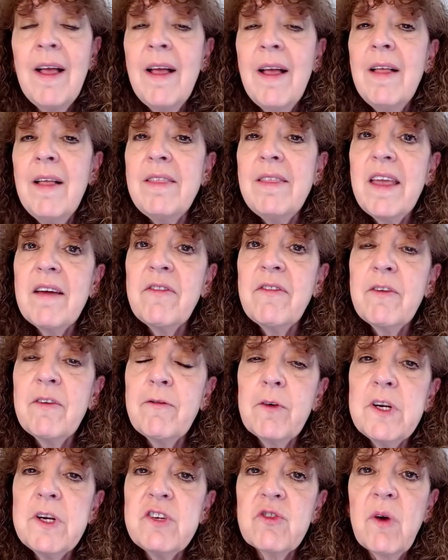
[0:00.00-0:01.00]
they have a
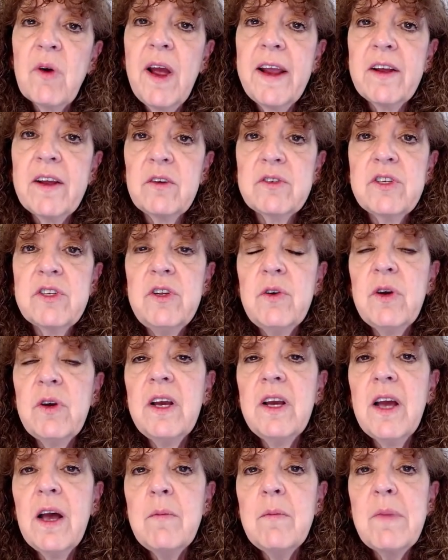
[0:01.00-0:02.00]
free trial. So you can
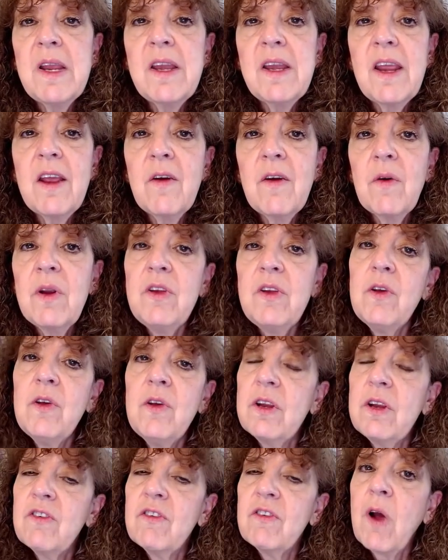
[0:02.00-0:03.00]
come in here and you
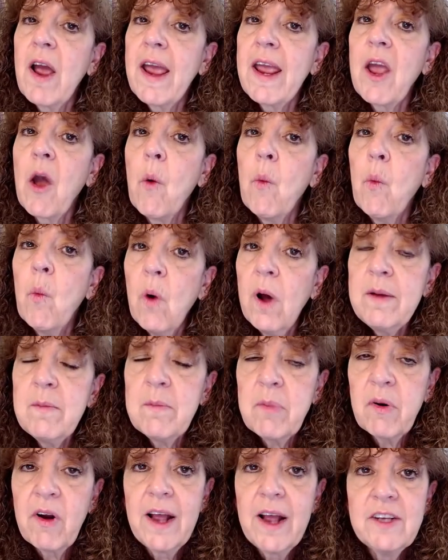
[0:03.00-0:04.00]
can try one
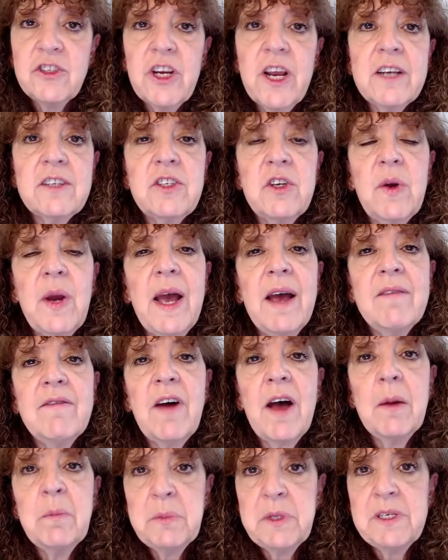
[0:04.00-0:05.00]
project. You
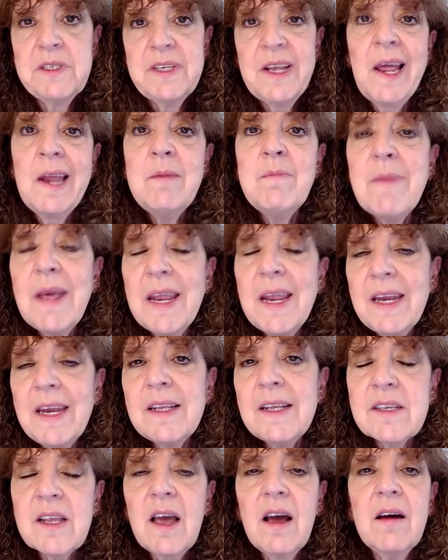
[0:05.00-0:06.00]
have up to 10
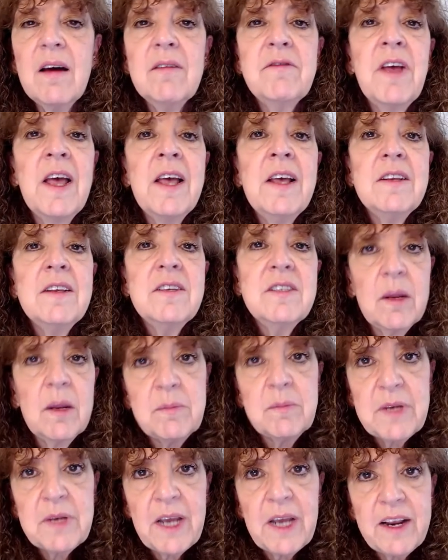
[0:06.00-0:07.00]
minutes of
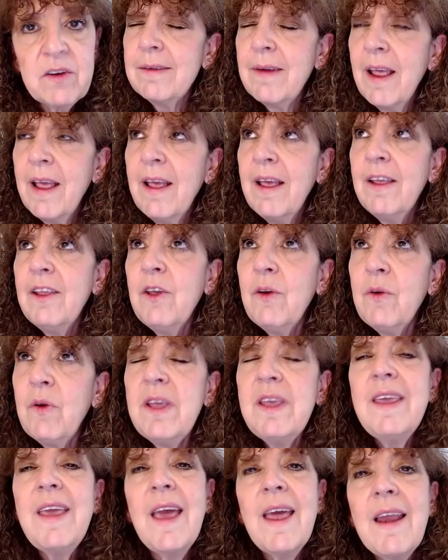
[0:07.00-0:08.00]
subtitles you
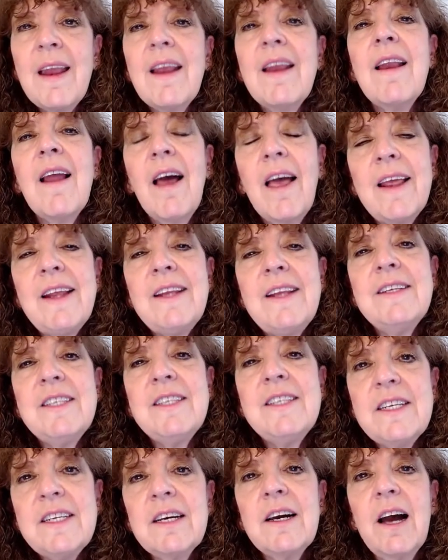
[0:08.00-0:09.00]
can get an
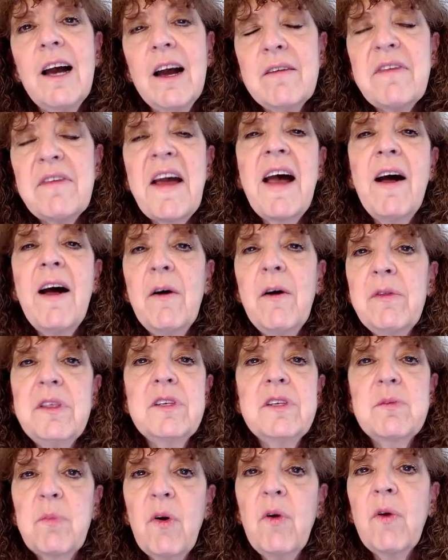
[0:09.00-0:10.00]
idea of how this
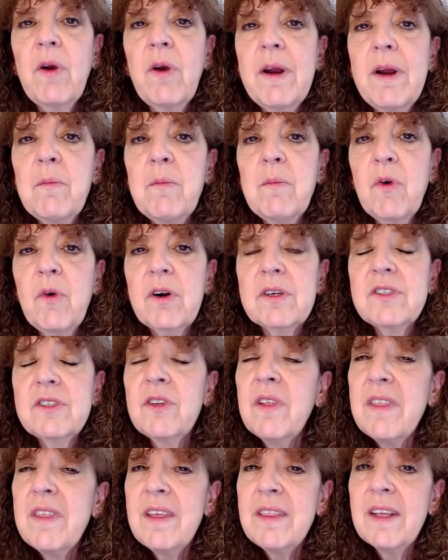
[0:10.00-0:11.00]
program works. So I
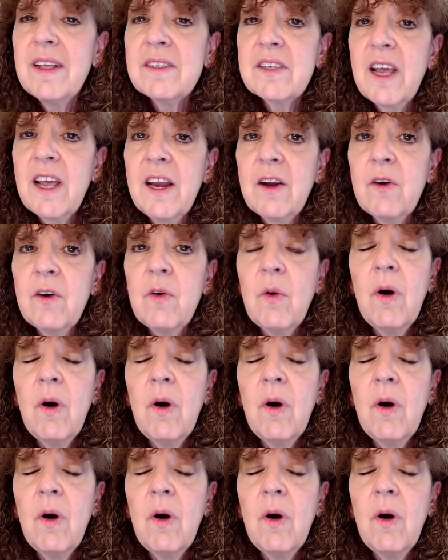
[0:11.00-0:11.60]
think that's kind of cool.